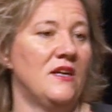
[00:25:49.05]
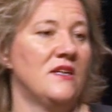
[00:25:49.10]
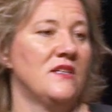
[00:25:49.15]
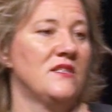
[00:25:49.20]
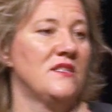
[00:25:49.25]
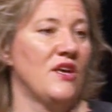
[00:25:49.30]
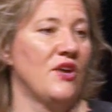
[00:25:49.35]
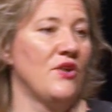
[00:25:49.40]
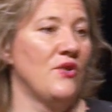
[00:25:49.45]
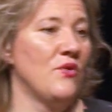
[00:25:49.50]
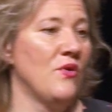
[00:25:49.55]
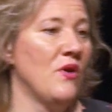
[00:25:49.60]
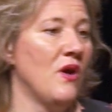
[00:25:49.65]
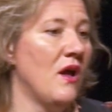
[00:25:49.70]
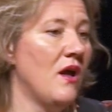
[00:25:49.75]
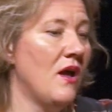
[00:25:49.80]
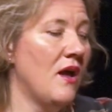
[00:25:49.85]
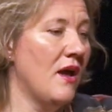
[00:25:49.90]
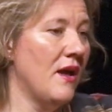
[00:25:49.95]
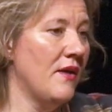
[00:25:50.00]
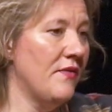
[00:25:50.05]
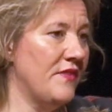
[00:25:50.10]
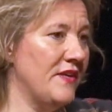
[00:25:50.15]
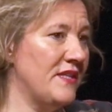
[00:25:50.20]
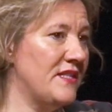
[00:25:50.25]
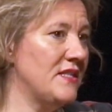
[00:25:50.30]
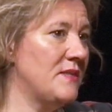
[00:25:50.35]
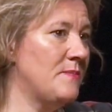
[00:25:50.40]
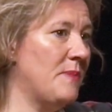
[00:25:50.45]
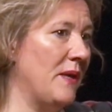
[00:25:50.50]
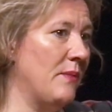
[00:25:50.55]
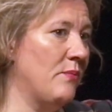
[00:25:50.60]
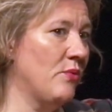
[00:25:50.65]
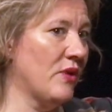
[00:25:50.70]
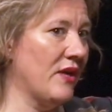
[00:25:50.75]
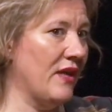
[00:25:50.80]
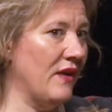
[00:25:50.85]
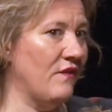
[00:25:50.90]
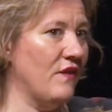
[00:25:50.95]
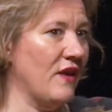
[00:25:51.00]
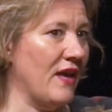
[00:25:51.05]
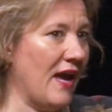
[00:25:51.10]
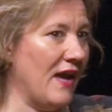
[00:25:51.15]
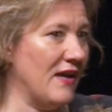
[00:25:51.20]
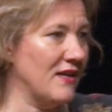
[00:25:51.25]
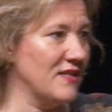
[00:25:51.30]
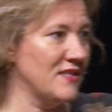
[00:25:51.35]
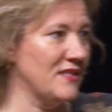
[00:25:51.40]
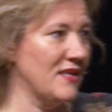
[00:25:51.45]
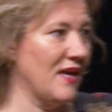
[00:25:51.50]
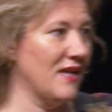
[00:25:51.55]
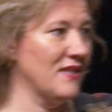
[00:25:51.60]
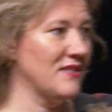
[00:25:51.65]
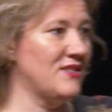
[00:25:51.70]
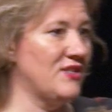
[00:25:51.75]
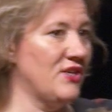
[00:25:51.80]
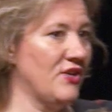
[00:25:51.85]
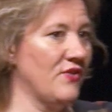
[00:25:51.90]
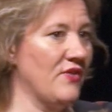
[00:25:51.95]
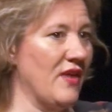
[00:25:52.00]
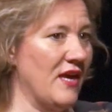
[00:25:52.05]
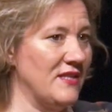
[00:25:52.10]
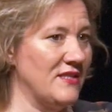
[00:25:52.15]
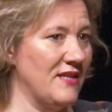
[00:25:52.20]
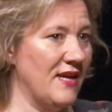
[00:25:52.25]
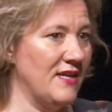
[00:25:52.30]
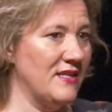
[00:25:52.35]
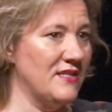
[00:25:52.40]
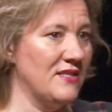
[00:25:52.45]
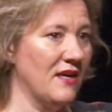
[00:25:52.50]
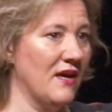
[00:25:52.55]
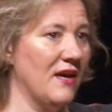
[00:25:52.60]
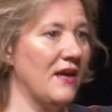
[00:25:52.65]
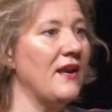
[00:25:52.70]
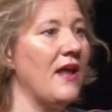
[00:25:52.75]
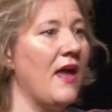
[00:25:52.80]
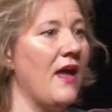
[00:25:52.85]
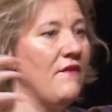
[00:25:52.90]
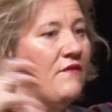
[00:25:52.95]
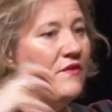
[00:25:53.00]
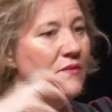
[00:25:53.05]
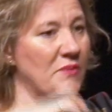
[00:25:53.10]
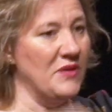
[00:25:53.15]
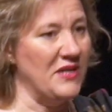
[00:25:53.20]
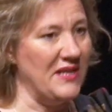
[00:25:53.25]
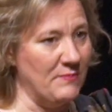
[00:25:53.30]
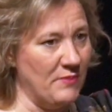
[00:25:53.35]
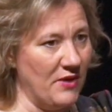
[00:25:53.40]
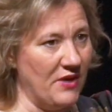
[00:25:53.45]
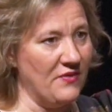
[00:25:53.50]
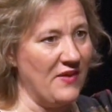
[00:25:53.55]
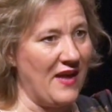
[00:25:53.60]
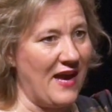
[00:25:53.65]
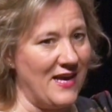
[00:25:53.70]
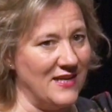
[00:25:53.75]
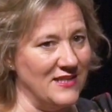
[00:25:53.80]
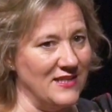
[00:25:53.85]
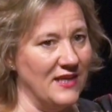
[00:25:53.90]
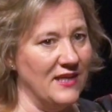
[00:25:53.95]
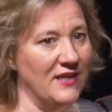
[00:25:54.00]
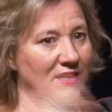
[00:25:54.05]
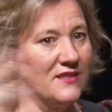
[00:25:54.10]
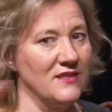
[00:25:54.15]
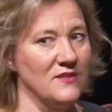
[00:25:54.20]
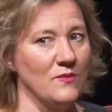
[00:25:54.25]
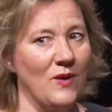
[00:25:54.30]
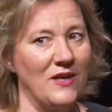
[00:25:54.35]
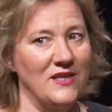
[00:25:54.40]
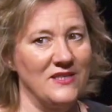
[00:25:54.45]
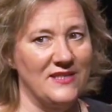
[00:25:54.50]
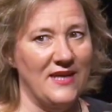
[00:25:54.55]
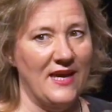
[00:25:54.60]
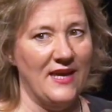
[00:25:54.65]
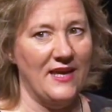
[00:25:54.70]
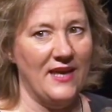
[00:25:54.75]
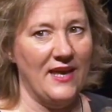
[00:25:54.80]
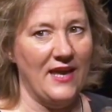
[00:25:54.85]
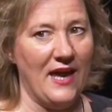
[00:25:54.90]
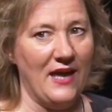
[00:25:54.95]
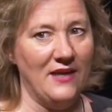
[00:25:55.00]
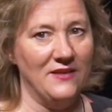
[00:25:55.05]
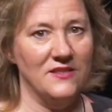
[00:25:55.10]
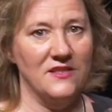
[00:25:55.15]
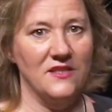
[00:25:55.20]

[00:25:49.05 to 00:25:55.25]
So this is people giving access to their data and everybody both adding in as well as taking out.